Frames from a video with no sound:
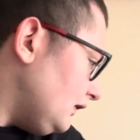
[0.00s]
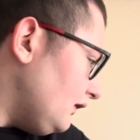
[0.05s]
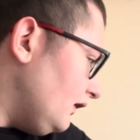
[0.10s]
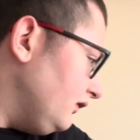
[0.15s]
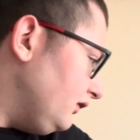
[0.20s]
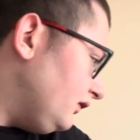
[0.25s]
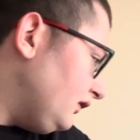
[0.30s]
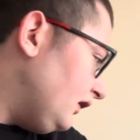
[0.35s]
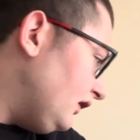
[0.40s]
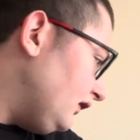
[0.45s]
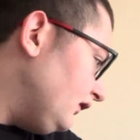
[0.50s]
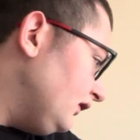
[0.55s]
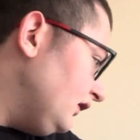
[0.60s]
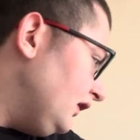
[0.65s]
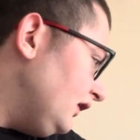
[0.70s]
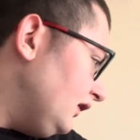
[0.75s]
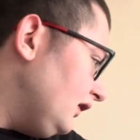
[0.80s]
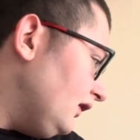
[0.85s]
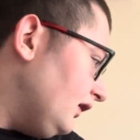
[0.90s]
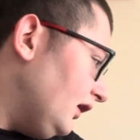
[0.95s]
so
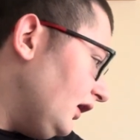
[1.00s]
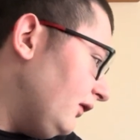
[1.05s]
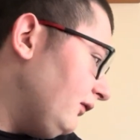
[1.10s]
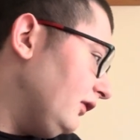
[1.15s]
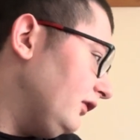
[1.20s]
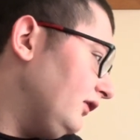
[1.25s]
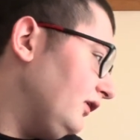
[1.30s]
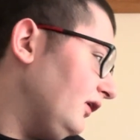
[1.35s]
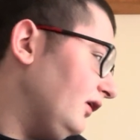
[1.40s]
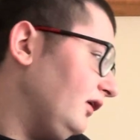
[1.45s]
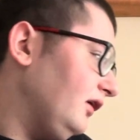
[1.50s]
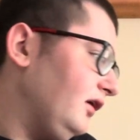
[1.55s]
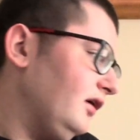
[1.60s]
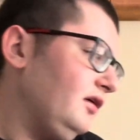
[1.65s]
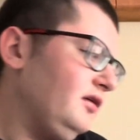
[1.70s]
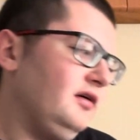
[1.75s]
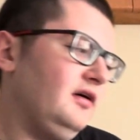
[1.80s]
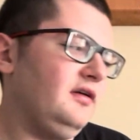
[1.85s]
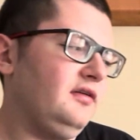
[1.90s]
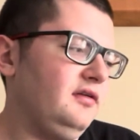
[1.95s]
almost done here.
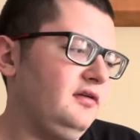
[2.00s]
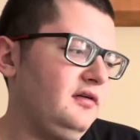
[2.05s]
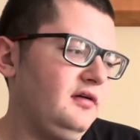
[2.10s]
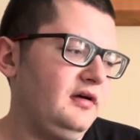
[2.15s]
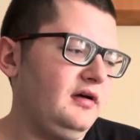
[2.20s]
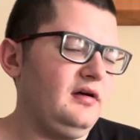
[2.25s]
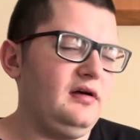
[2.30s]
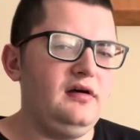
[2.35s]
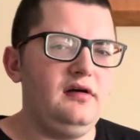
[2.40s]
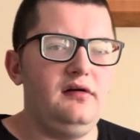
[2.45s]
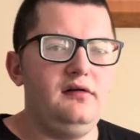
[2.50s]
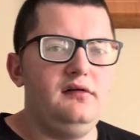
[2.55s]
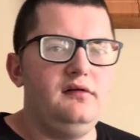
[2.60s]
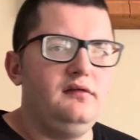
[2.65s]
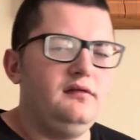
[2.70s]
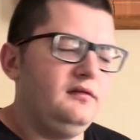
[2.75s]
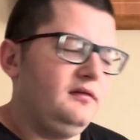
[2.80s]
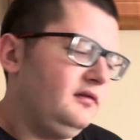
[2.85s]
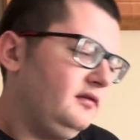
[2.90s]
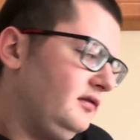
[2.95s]
Just
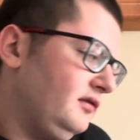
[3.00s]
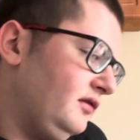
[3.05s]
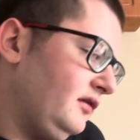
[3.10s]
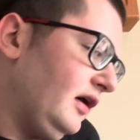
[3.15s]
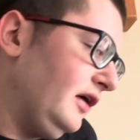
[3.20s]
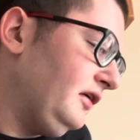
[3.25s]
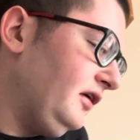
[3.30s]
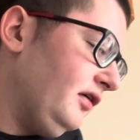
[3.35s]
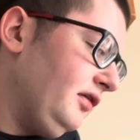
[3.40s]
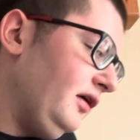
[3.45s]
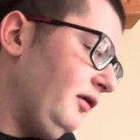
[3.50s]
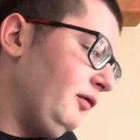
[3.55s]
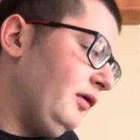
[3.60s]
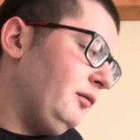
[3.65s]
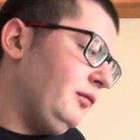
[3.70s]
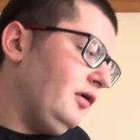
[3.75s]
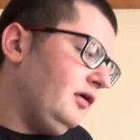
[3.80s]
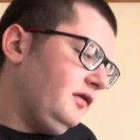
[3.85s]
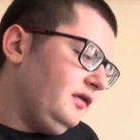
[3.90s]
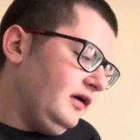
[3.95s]
technically one
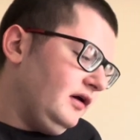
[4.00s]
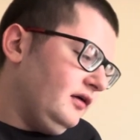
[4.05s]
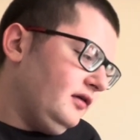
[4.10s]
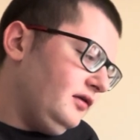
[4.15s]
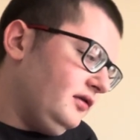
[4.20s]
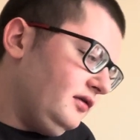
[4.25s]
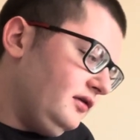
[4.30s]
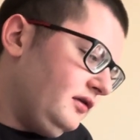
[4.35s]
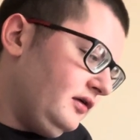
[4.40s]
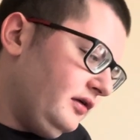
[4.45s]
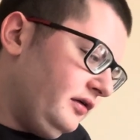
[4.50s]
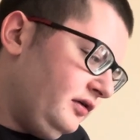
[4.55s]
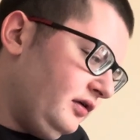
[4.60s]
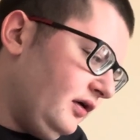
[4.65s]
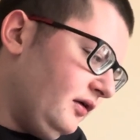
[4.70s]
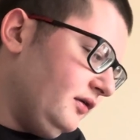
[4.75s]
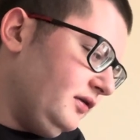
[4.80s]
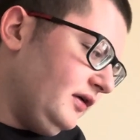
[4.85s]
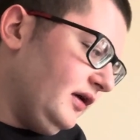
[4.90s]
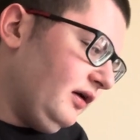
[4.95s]
more thing to show.
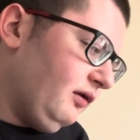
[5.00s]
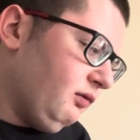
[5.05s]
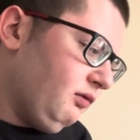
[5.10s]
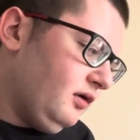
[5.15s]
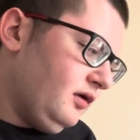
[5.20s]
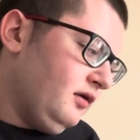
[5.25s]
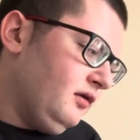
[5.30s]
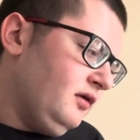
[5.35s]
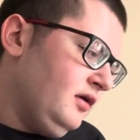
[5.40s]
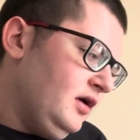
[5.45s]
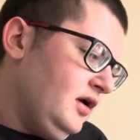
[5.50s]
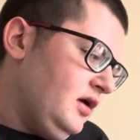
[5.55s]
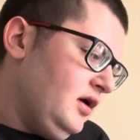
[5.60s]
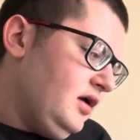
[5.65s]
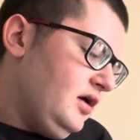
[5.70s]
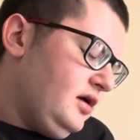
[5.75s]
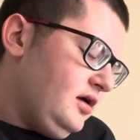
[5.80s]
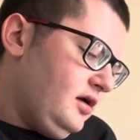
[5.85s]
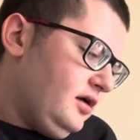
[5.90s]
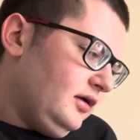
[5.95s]
It's like one
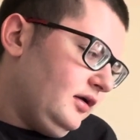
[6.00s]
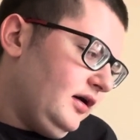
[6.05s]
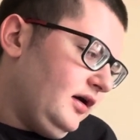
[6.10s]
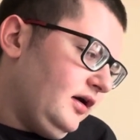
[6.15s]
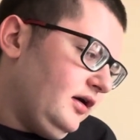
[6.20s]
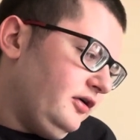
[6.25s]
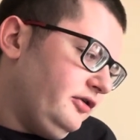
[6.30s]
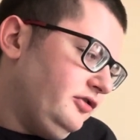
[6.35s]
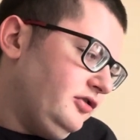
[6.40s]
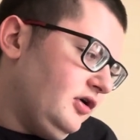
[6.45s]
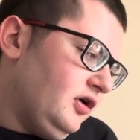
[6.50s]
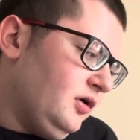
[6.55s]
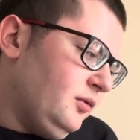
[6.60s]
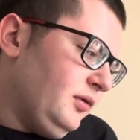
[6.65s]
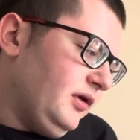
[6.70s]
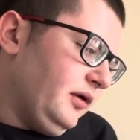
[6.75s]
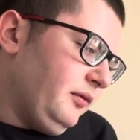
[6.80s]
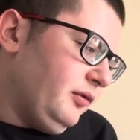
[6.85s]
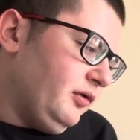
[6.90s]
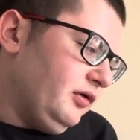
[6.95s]
show, but
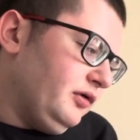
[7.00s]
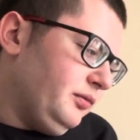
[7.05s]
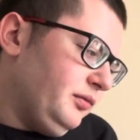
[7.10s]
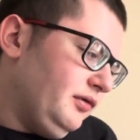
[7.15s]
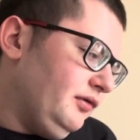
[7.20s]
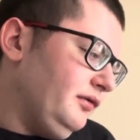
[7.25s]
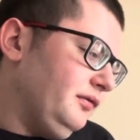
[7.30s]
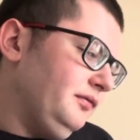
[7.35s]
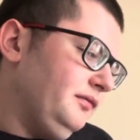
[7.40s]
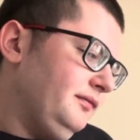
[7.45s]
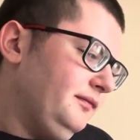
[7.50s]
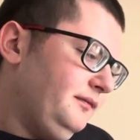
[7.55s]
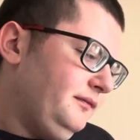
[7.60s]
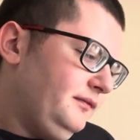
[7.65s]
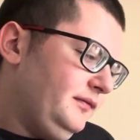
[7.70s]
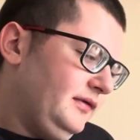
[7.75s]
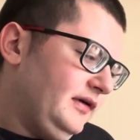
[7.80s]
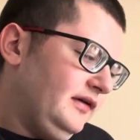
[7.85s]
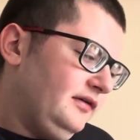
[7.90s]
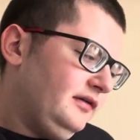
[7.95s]
like multiple
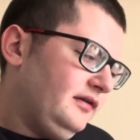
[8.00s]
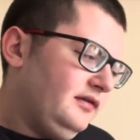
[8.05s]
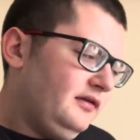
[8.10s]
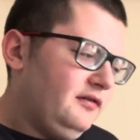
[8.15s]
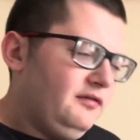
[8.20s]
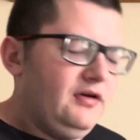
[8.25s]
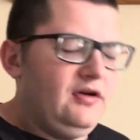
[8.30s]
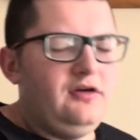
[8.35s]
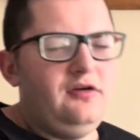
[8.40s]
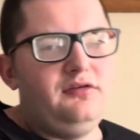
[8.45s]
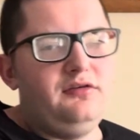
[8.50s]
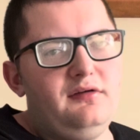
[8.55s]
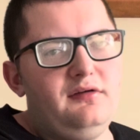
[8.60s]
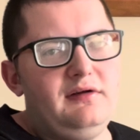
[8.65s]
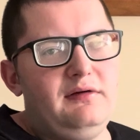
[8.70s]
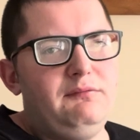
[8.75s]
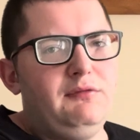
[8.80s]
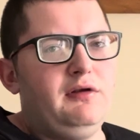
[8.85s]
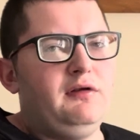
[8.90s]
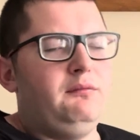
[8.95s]
discs of it. You'll
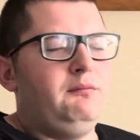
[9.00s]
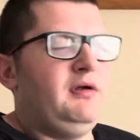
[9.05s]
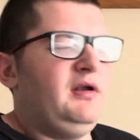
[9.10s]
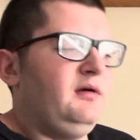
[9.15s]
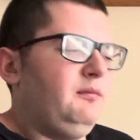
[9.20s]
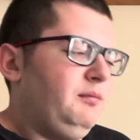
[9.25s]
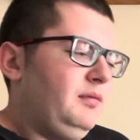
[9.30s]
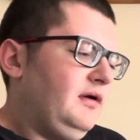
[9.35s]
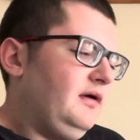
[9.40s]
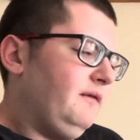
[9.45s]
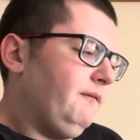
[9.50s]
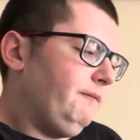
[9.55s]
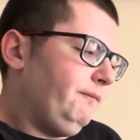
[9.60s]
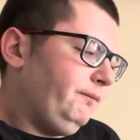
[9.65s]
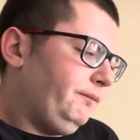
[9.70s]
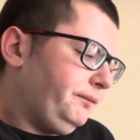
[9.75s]
I mean in a minute. But